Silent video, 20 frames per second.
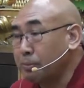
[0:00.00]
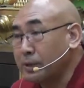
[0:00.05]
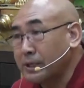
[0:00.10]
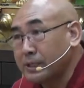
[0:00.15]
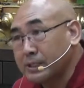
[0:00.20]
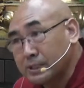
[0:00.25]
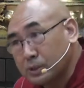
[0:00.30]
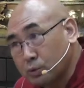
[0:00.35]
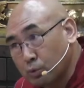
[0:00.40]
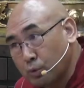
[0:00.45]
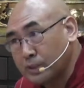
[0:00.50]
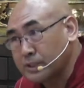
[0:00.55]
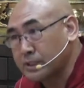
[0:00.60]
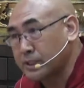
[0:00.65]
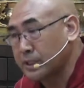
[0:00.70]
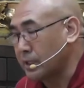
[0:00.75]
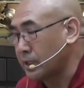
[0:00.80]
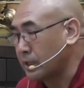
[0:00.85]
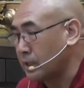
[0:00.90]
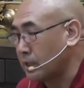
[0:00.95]
If you
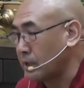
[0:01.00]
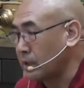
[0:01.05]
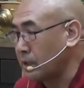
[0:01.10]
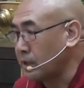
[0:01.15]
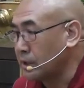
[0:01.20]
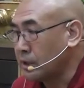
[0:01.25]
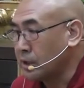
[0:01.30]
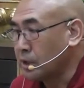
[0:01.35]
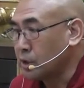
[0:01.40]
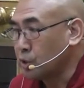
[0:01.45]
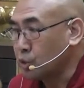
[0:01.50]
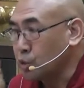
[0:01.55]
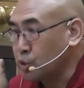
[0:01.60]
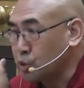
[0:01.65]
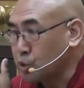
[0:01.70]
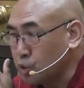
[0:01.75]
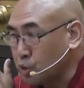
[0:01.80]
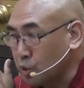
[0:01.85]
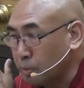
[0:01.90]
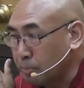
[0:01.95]
practice Vajrayana,
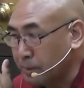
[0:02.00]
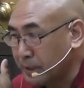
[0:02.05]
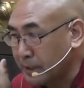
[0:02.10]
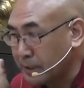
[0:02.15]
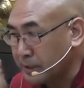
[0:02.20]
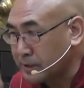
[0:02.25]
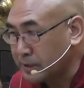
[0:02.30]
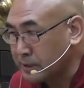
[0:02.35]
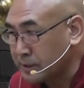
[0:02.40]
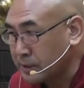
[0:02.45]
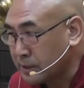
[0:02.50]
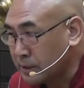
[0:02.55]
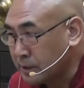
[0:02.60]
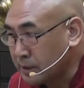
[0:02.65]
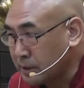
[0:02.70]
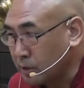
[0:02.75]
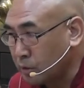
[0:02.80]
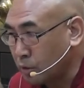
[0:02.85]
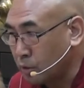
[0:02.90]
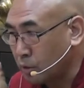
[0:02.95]
you should not
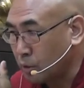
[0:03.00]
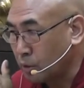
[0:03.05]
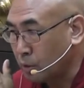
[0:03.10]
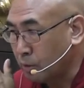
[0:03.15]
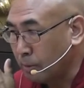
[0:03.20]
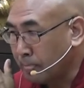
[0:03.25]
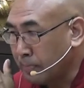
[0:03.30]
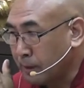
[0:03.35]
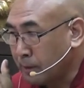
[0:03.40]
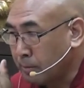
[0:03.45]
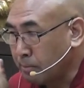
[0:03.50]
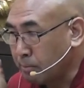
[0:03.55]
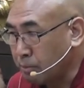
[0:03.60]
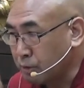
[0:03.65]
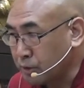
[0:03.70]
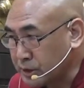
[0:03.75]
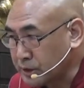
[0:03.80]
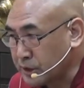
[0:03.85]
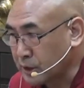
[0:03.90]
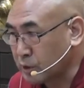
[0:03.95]
practice, you know,
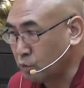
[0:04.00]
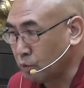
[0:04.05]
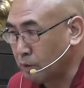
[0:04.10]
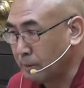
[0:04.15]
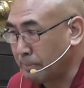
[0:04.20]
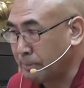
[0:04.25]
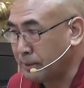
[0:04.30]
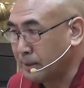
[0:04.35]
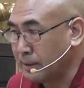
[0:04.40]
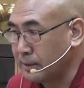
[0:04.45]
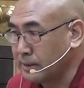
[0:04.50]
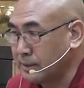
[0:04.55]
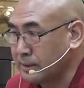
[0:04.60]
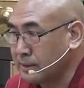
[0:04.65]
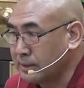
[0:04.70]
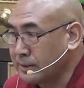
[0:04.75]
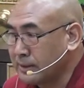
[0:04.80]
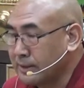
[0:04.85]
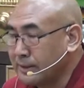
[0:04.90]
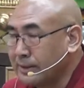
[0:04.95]
Bodhisattva
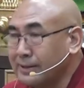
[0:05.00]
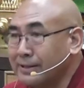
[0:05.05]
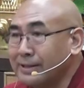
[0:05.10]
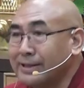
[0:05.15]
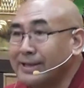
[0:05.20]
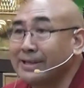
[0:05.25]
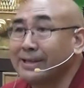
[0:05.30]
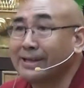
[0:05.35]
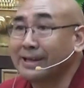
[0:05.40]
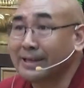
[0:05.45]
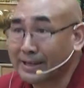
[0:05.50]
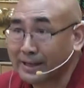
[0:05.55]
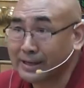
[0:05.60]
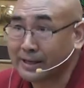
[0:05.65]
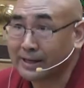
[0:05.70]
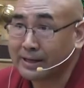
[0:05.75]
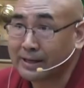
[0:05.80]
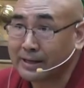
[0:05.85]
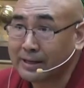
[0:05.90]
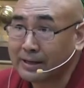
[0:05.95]
path and
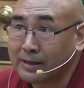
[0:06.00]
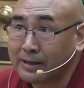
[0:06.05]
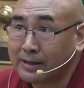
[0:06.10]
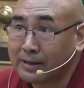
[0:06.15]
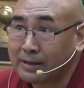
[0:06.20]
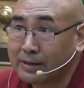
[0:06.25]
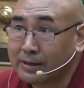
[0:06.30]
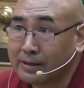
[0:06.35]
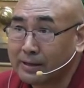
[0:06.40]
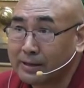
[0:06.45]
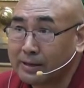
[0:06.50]
Hinayana.